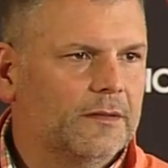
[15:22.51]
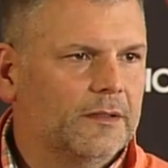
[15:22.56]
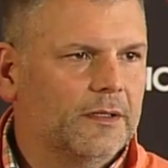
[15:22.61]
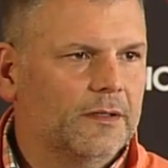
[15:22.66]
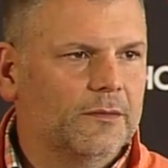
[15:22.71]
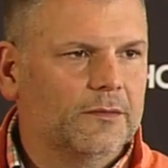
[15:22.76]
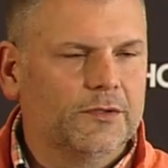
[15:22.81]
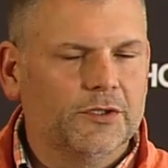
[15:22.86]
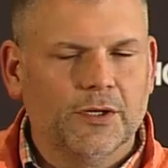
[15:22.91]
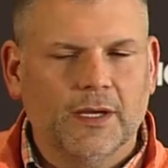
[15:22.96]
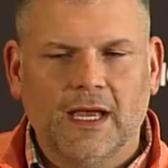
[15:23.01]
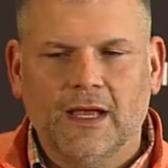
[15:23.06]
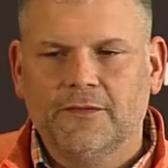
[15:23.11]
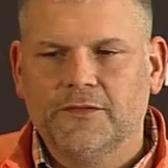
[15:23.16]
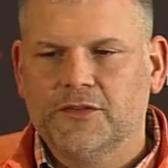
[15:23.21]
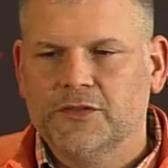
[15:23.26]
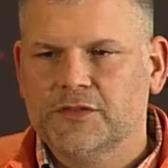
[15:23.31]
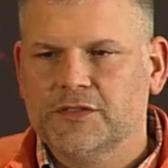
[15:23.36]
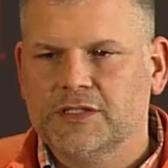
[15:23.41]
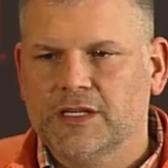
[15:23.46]
You know, you have
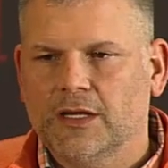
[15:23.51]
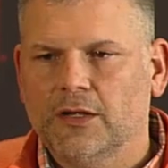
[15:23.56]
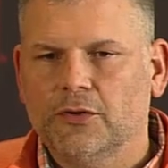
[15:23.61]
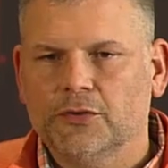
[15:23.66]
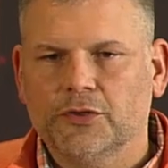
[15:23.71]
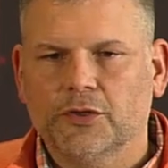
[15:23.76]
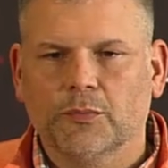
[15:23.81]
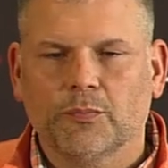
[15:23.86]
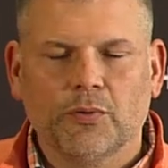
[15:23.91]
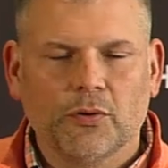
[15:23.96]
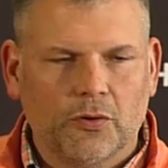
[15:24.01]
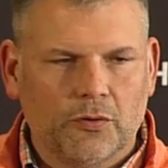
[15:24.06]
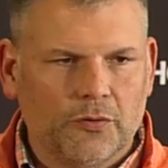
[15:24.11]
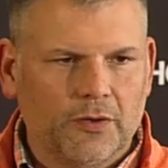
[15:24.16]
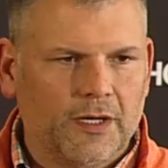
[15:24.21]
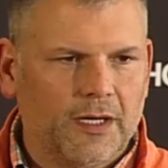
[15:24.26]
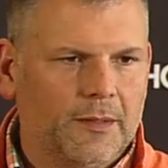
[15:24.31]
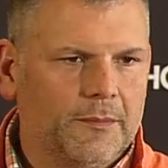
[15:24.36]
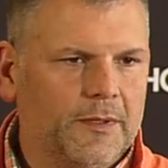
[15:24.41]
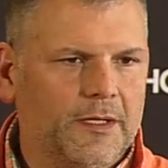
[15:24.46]
to sell your
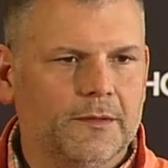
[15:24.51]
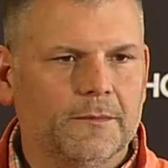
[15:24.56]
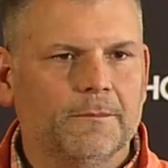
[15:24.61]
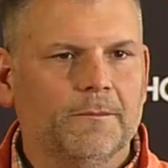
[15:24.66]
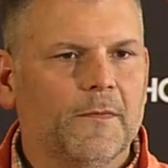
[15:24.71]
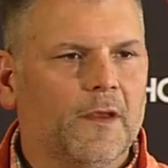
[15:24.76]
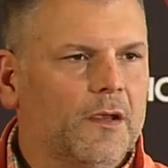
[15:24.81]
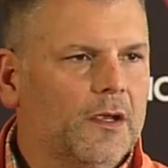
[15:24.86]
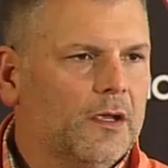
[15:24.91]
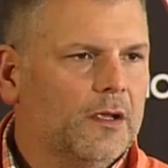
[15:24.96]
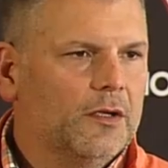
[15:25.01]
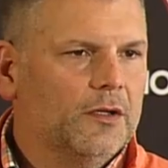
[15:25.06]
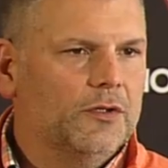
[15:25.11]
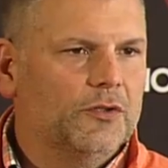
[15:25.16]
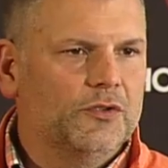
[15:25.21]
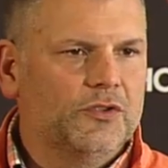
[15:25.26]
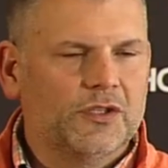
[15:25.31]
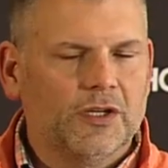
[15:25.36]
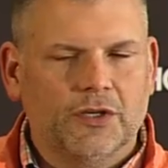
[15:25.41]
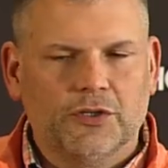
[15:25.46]
program and
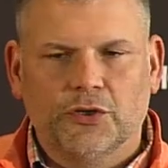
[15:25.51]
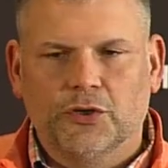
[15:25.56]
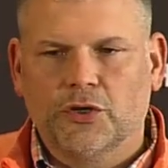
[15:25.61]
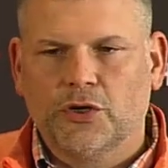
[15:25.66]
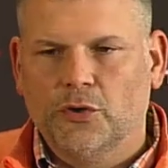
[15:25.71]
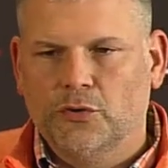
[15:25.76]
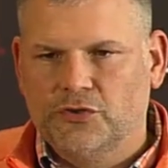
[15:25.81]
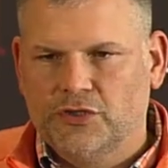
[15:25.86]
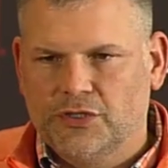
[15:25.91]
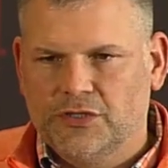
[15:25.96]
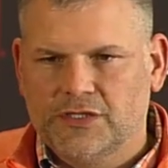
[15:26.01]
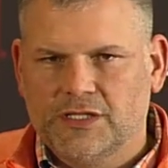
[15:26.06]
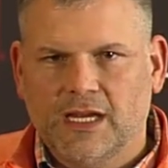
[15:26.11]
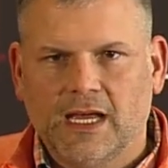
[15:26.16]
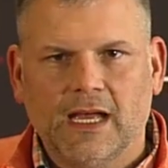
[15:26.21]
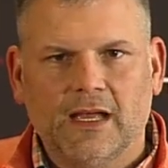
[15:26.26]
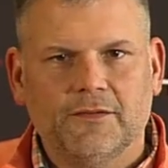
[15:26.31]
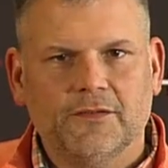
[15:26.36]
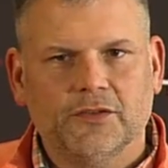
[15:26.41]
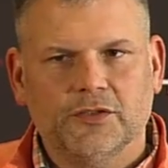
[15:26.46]
you sell your coaching
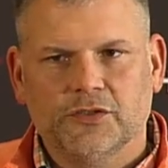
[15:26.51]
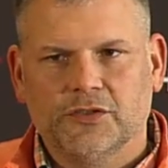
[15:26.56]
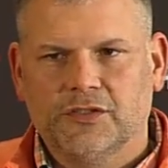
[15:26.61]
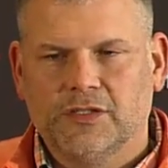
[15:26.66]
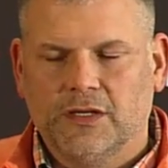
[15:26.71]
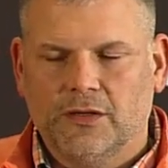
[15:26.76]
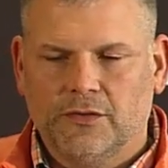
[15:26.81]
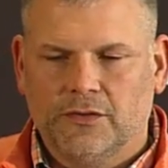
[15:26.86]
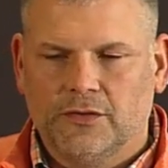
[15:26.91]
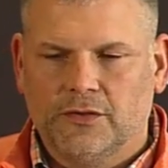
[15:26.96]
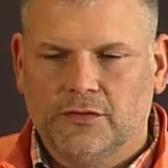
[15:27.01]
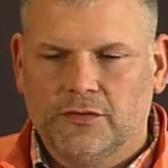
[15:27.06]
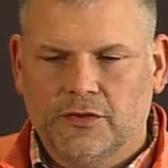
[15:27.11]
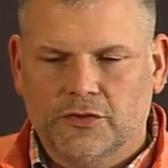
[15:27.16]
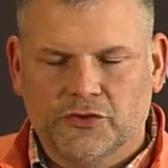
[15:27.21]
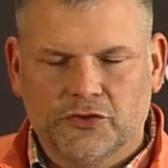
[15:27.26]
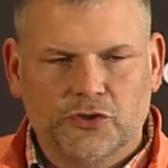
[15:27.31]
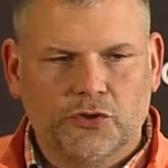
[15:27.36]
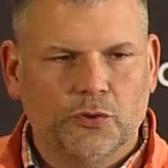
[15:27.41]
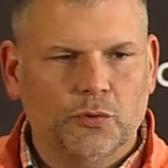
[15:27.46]
staff and you sell
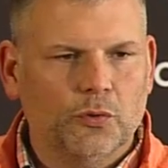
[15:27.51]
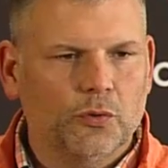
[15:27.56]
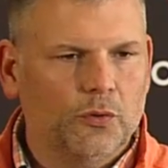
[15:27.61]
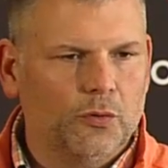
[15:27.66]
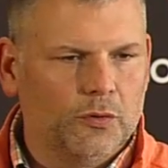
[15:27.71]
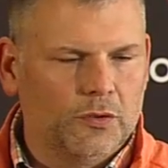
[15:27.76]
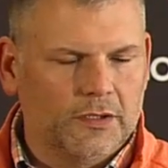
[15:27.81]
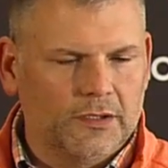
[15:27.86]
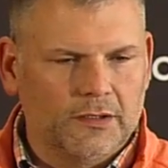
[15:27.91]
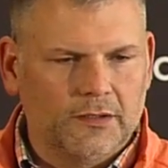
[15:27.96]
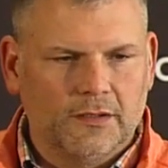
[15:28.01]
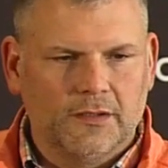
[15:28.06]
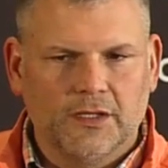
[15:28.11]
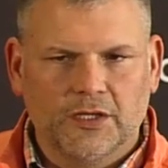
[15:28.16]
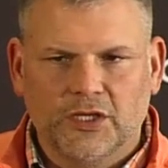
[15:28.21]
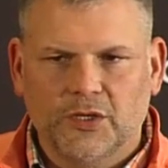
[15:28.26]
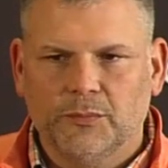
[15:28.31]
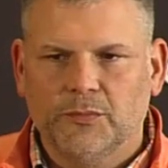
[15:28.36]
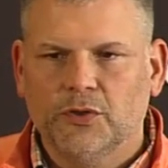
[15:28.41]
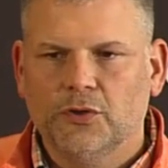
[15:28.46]
the school and the
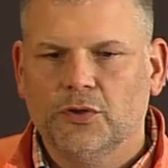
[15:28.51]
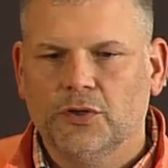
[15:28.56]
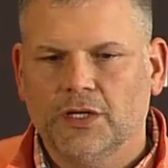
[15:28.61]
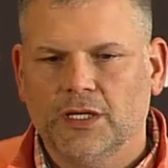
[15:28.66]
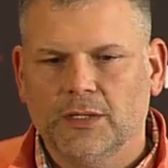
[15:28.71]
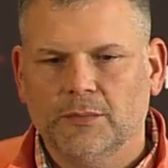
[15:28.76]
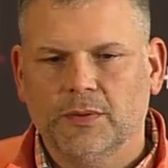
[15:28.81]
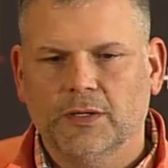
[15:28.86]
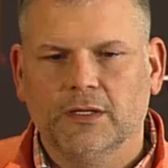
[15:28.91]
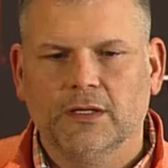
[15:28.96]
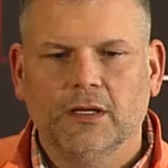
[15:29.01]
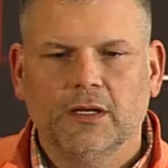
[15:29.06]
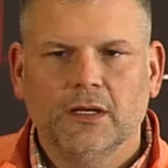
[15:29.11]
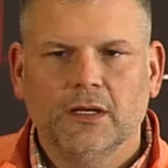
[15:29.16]
community. But